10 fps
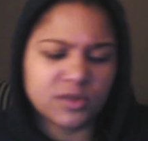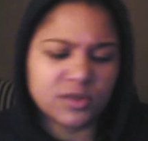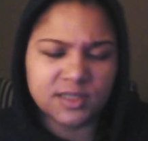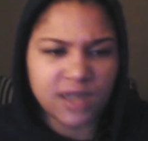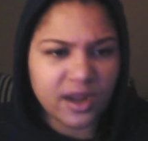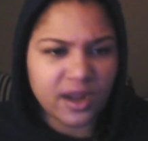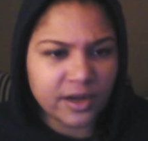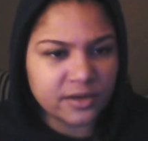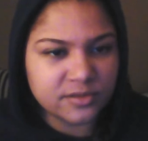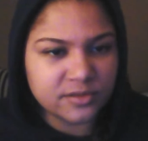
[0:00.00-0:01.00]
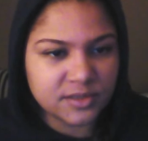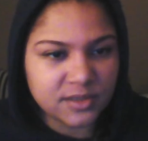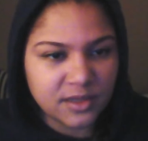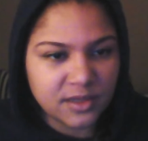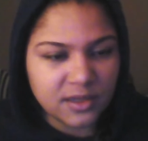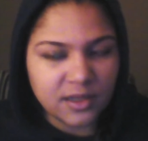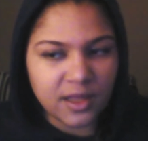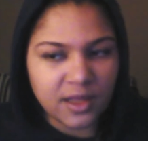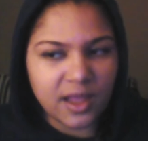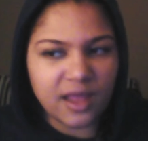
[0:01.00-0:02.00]
or scenarios,
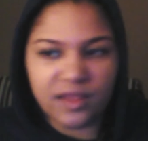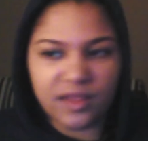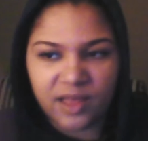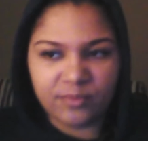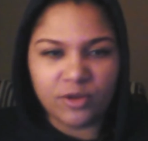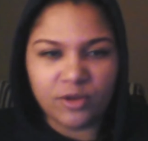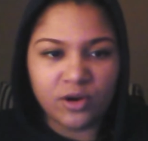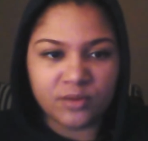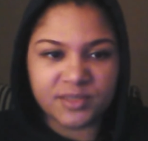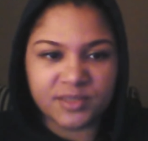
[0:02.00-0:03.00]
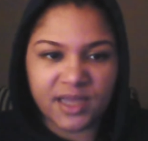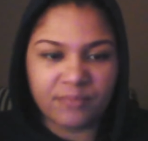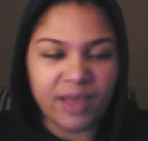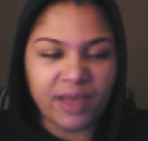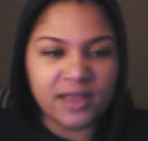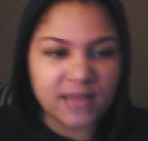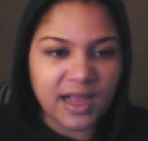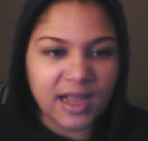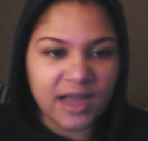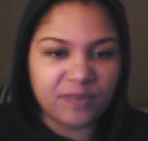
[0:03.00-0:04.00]
and then, you know what I'm saying,
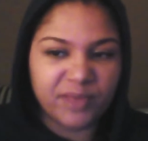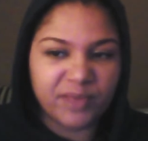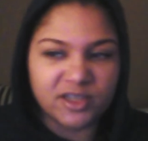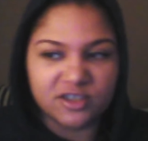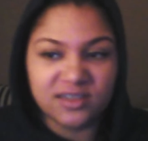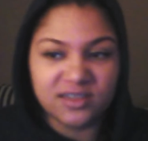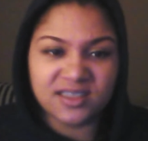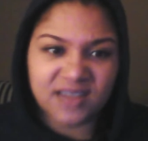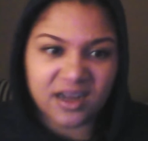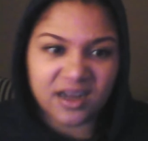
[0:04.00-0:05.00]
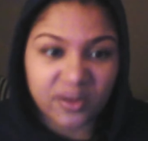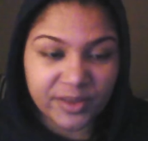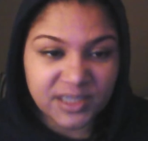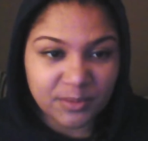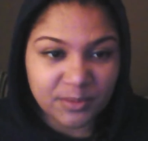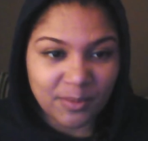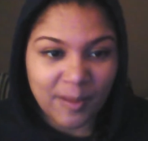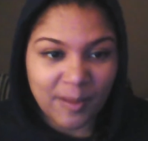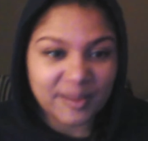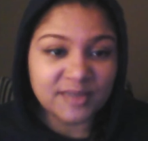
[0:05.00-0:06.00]
paint that kind of picture. And this is kind of going deep
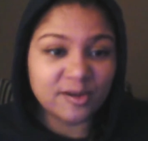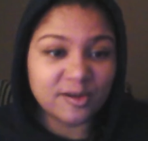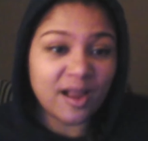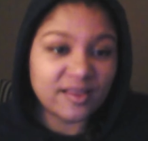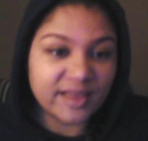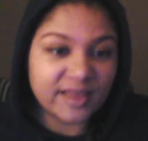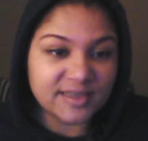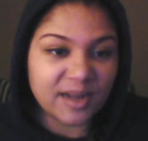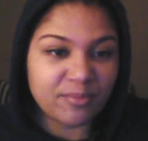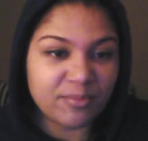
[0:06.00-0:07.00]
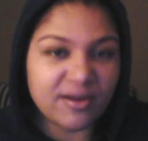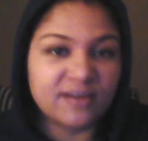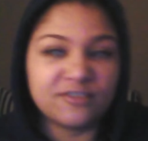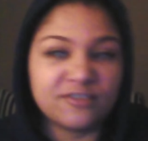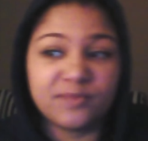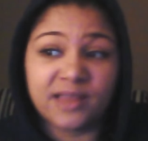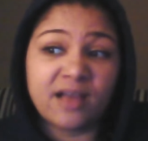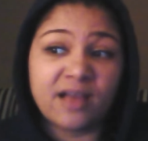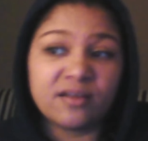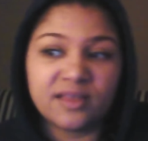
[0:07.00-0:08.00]
in my mind. These are not things that I'm proud of,
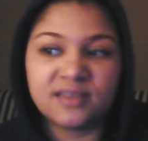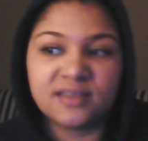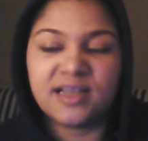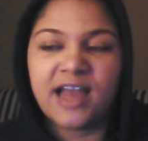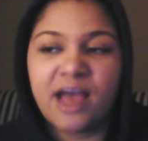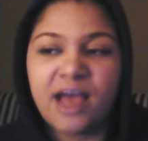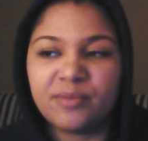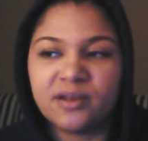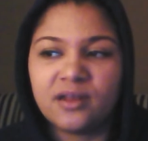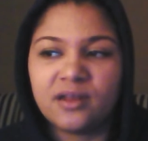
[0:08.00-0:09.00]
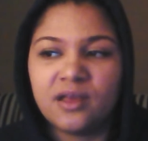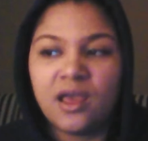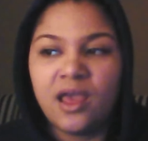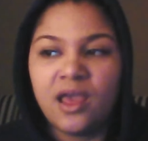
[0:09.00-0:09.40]
but they are things that happen.